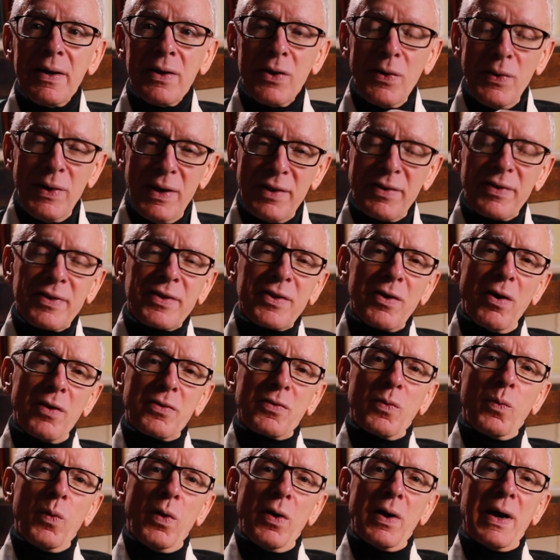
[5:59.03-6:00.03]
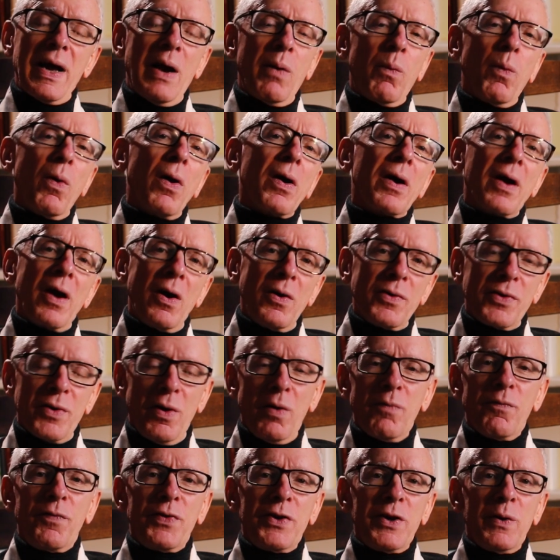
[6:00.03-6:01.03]
You need to start to work out what goes
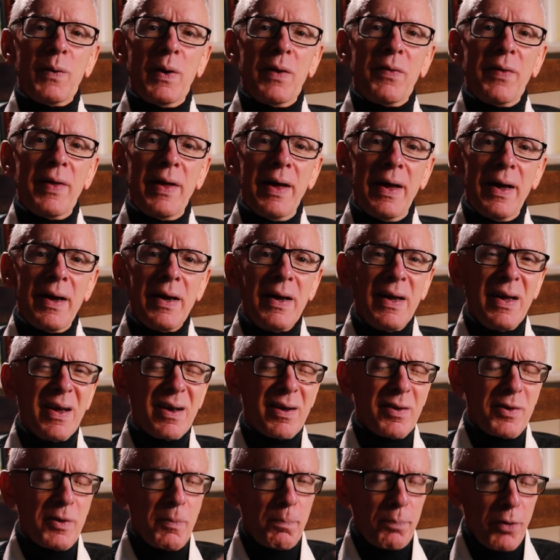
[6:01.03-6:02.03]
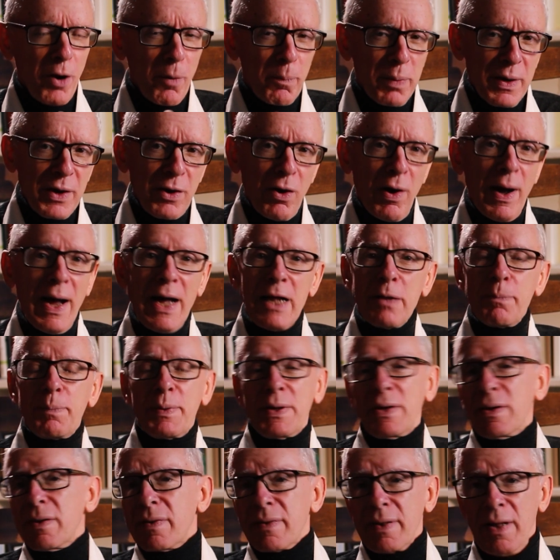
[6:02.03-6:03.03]
on for you in there, because you're probably not
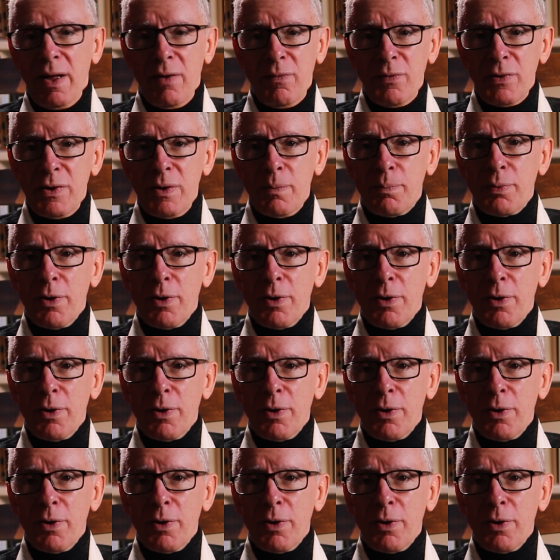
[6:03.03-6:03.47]
helping yourself and you're